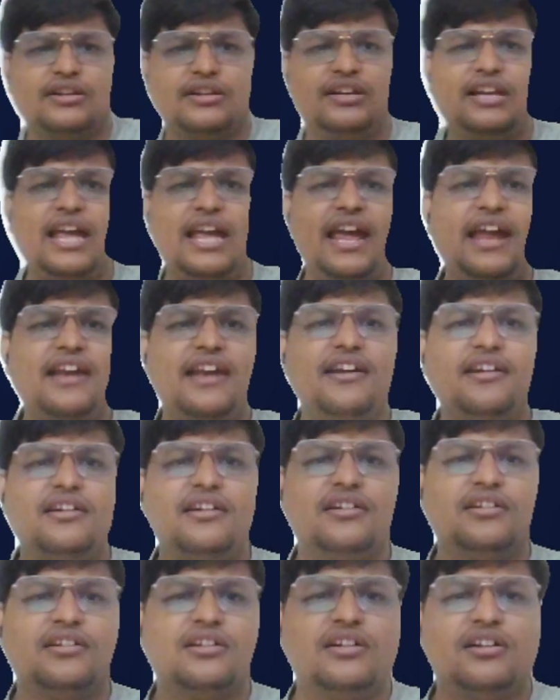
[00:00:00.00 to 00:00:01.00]
Then
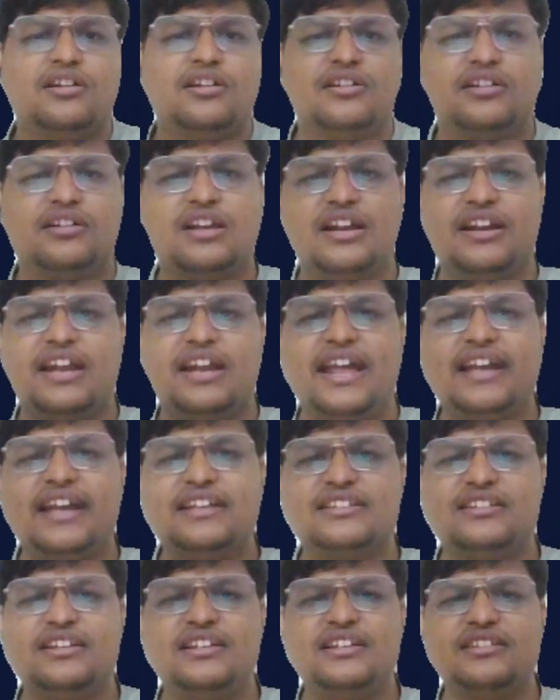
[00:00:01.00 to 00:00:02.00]
the
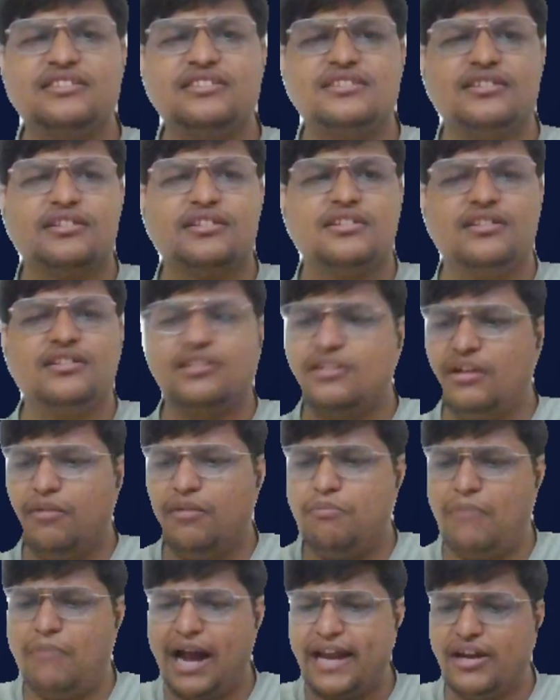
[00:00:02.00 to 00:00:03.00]
next is
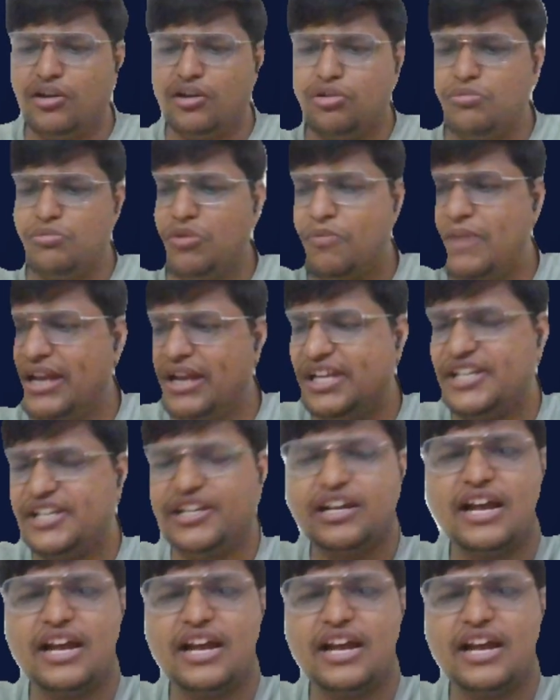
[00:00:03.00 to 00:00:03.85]
micro mobility,